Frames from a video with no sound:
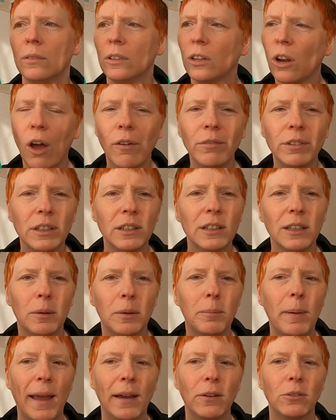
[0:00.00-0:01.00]
novel
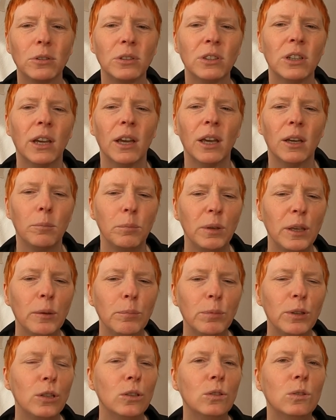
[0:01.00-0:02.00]
about
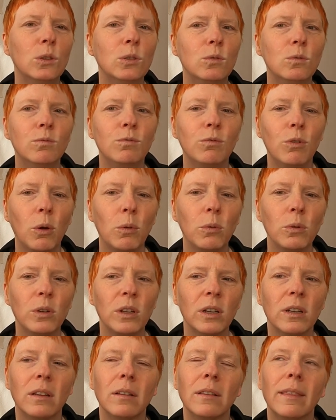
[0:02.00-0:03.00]
people who wrote